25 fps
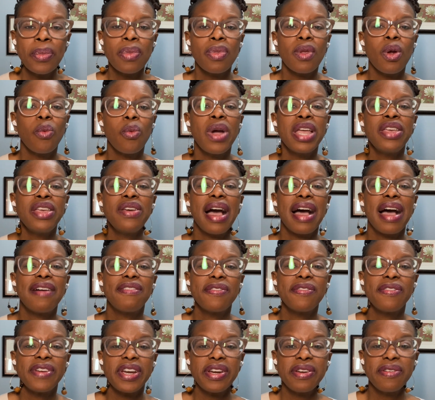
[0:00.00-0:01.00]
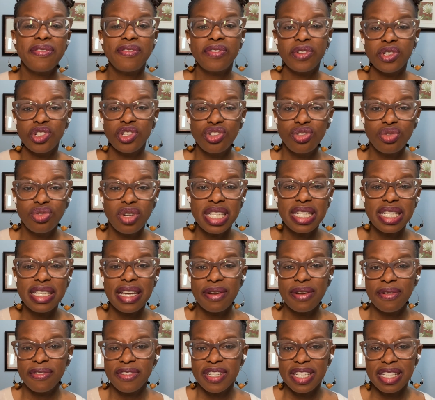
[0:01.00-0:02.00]
when you have a very frustrated,
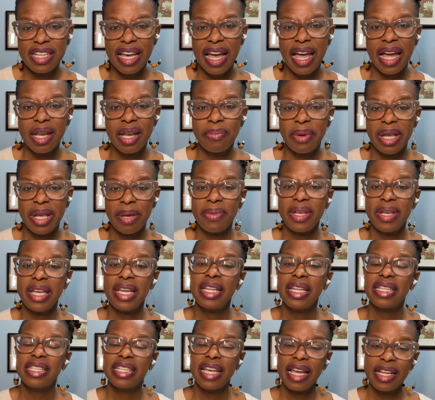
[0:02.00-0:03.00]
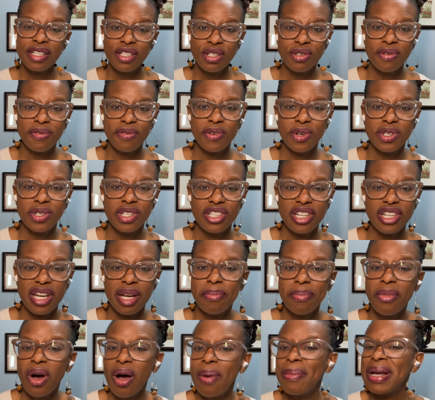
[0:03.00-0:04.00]
overtired baby. It tends to frustrate
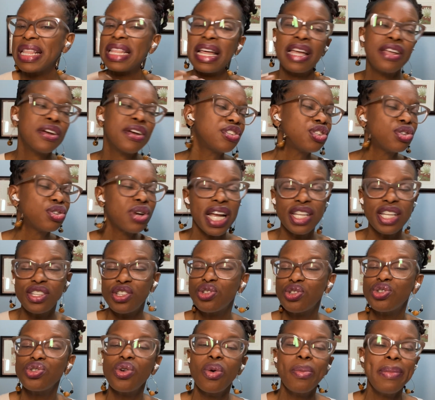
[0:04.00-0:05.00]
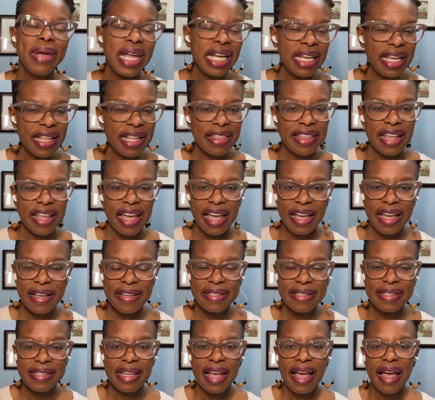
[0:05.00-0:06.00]
mom, and then you're trying so many
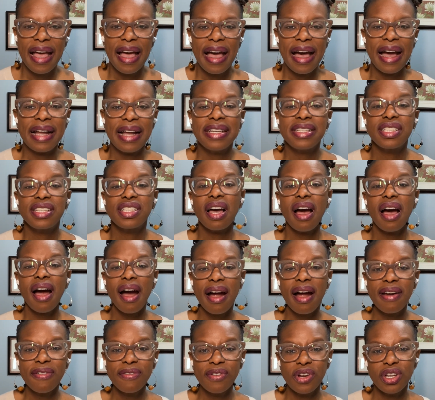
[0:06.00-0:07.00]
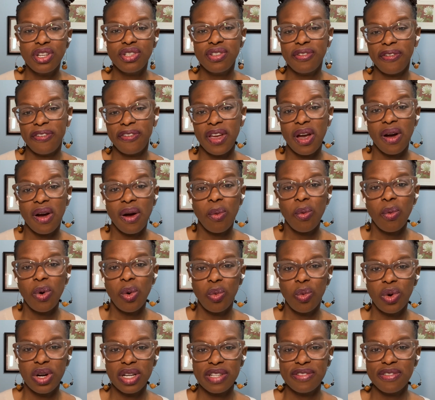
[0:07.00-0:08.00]
things, and it's hard for you to figure out what
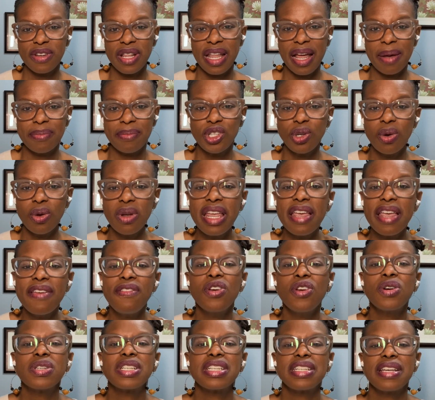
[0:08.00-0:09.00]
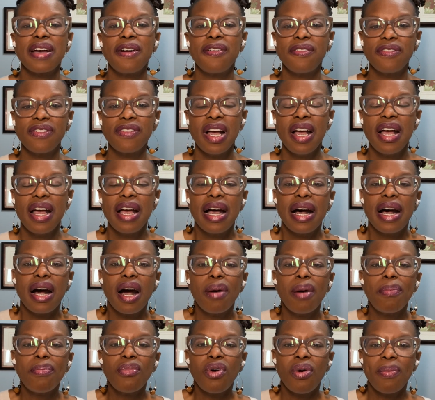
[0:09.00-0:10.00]
works for them. So give yourself a
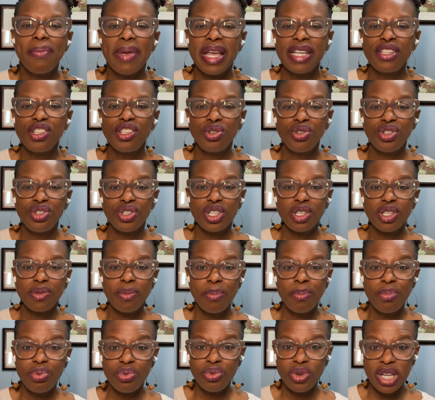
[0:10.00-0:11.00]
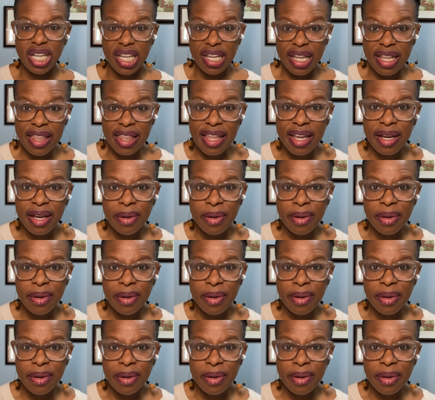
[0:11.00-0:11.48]
moment to just breathe,